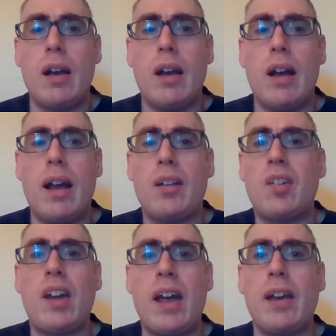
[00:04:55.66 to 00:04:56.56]
and
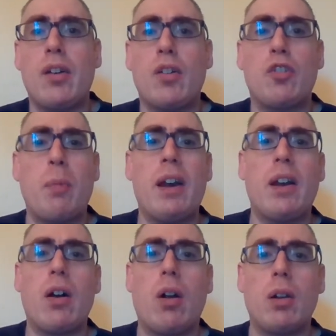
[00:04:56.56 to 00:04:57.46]
saying you're spending
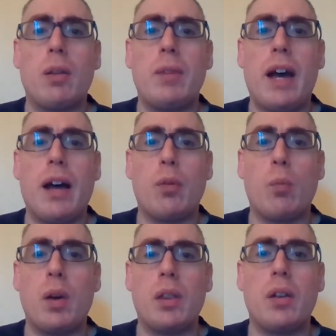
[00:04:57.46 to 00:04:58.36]
all of that
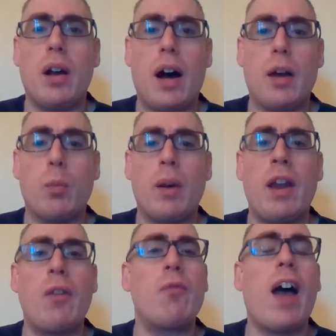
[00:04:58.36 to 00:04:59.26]
with God, when in
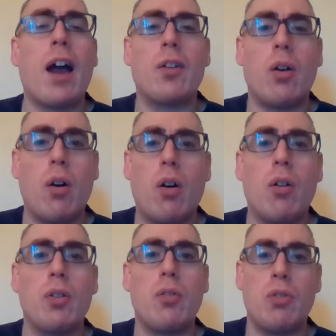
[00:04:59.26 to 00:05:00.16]
fact all
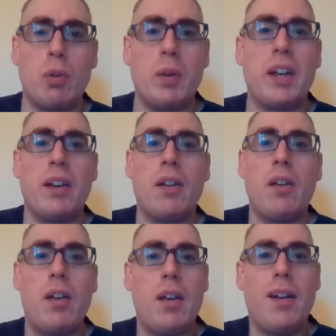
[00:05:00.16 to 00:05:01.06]
you're doing
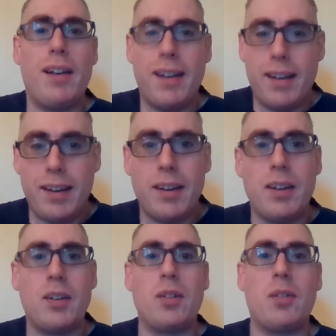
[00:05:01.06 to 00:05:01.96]

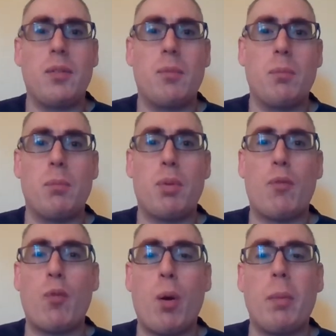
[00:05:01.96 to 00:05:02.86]
is
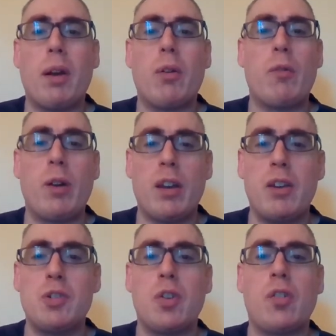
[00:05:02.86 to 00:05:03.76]
performing
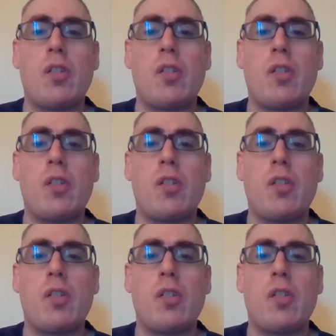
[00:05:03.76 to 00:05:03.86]
religious